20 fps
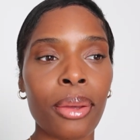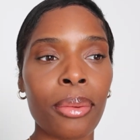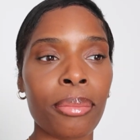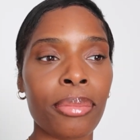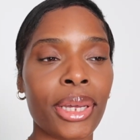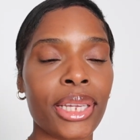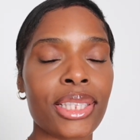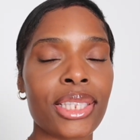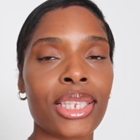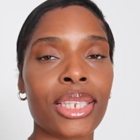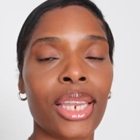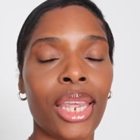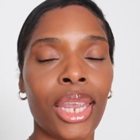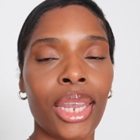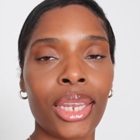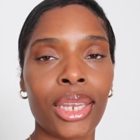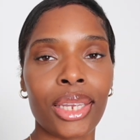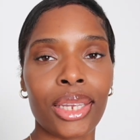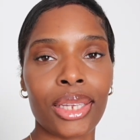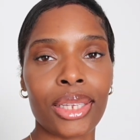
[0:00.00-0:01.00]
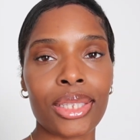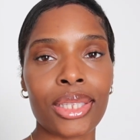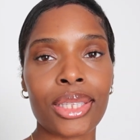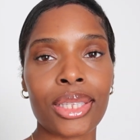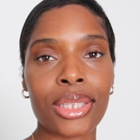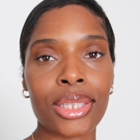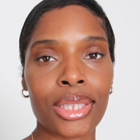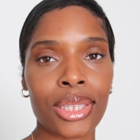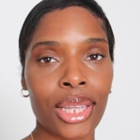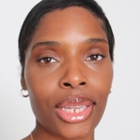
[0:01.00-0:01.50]
but today is
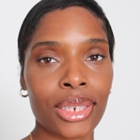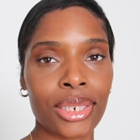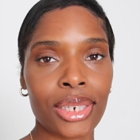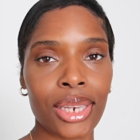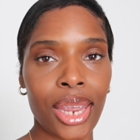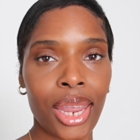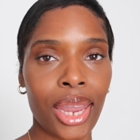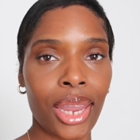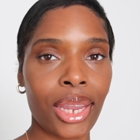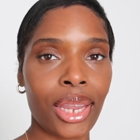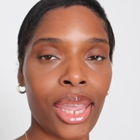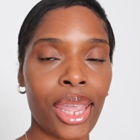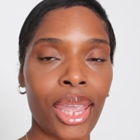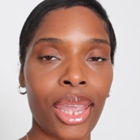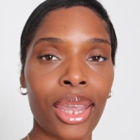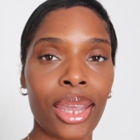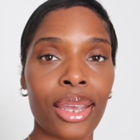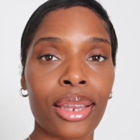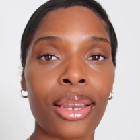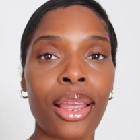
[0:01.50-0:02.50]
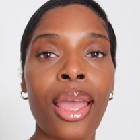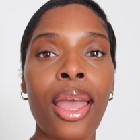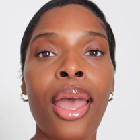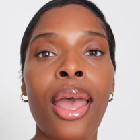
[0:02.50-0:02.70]
Sunday and